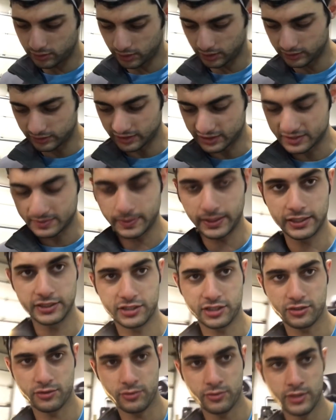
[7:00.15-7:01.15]
and to explain
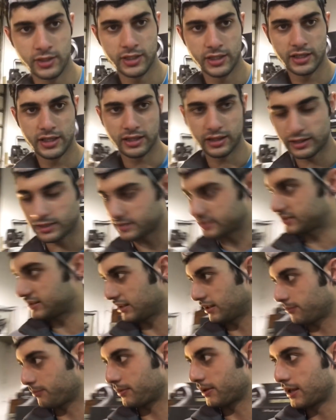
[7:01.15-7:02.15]
to you this
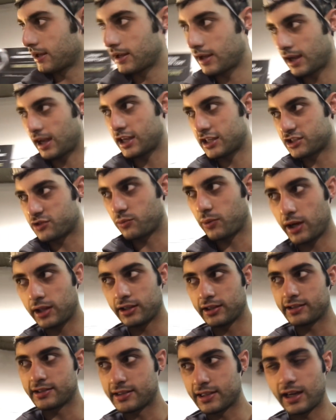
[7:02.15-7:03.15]
tip as
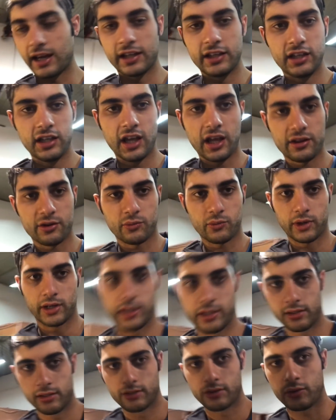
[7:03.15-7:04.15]
well as another one.
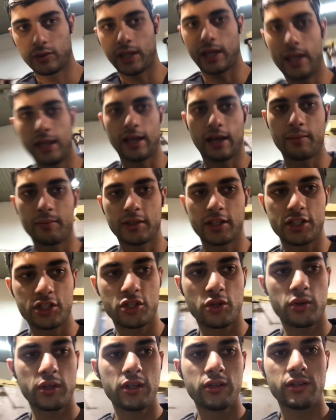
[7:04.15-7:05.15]
Okay, I'm going to
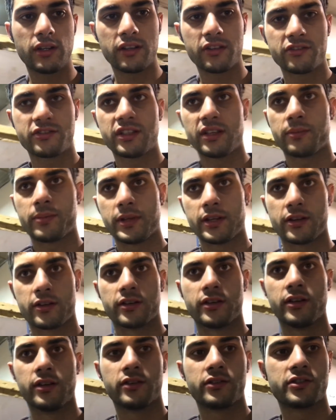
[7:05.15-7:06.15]
show you another tip here.
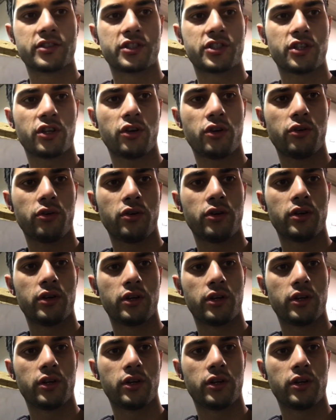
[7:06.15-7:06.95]
So